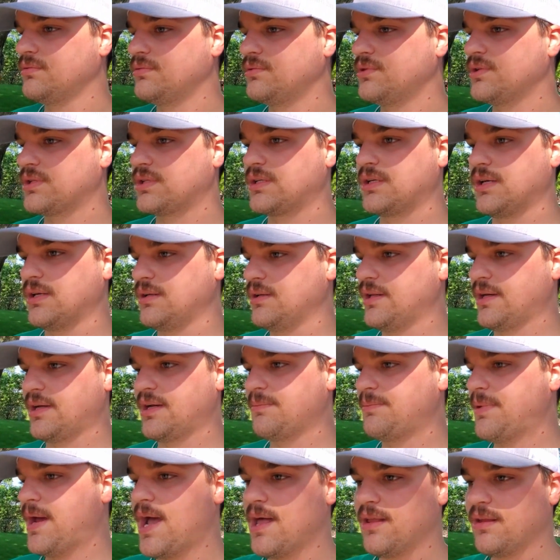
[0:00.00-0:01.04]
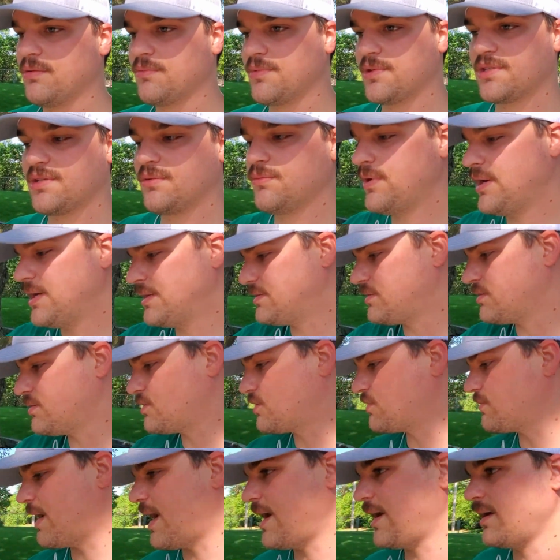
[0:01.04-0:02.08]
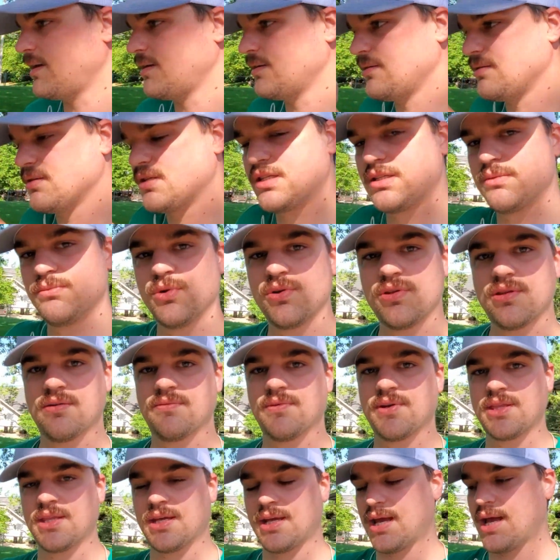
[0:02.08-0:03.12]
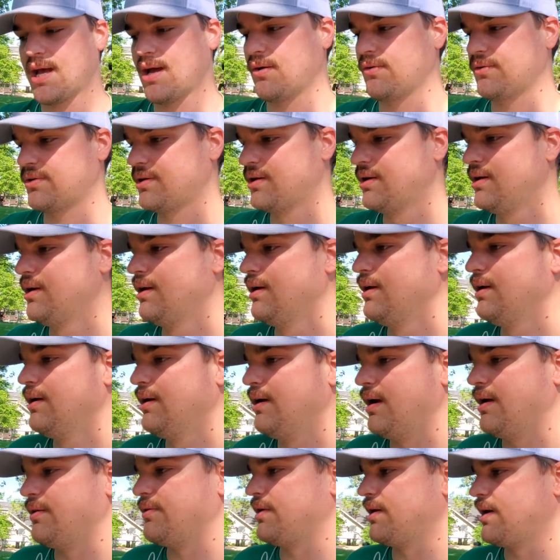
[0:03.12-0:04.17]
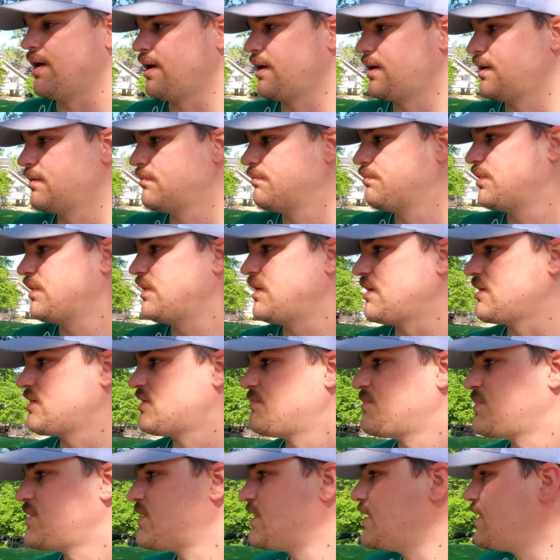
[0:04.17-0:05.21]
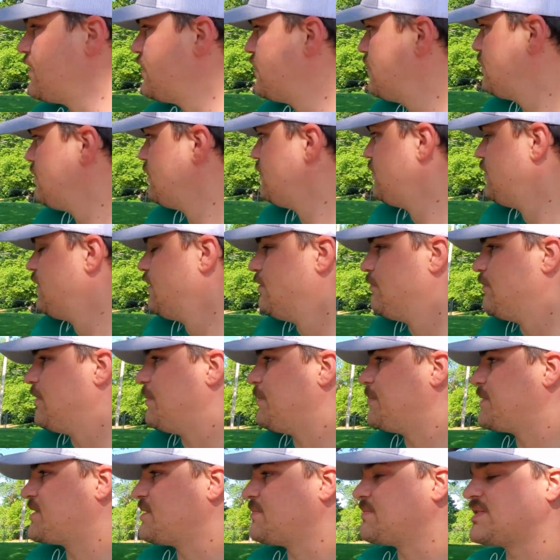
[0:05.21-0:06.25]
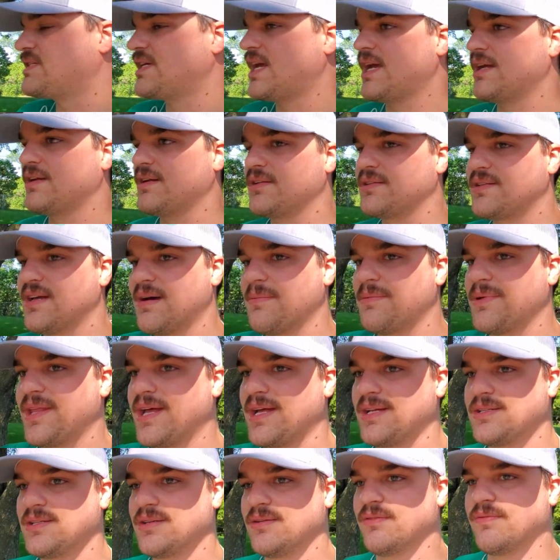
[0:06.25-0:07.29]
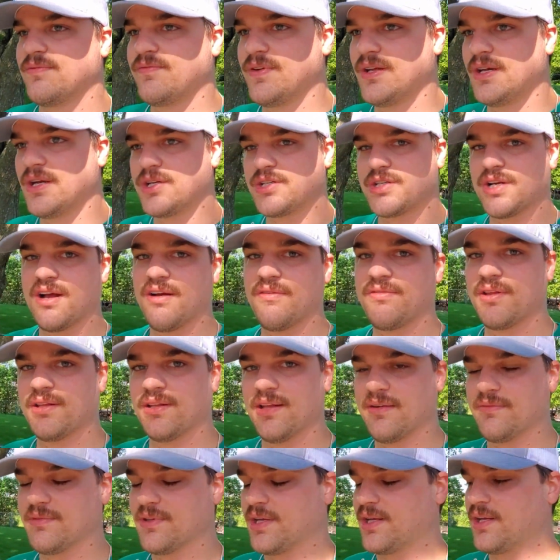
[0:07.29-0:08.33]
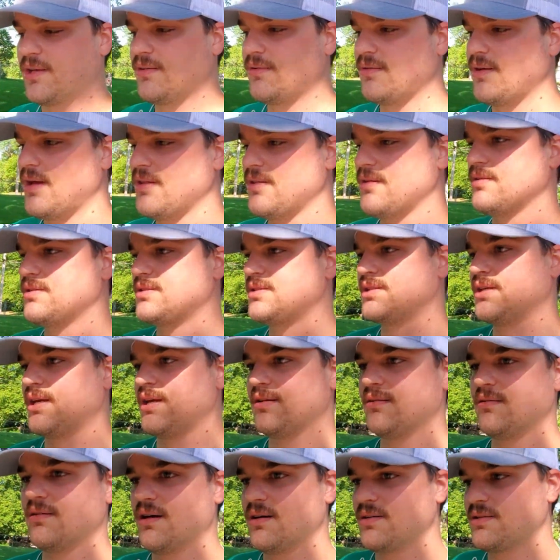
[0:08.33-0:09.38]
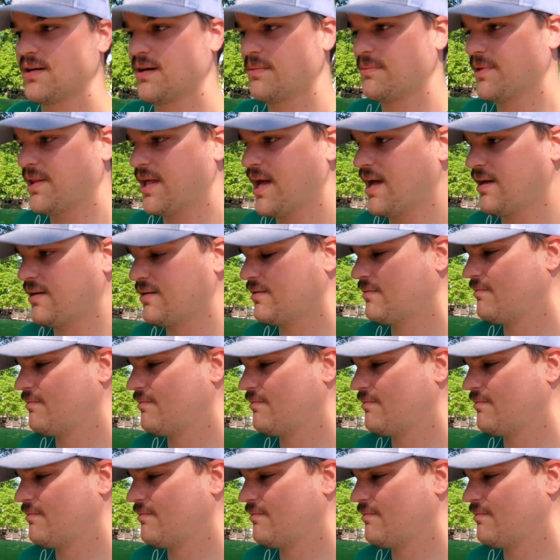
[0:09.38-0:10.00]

just get like a pallet with some weights and drag it and smooth everything out. And then I can put down some seed, maybe some sand on top of that to finish off the leveling, and then seed on top of that.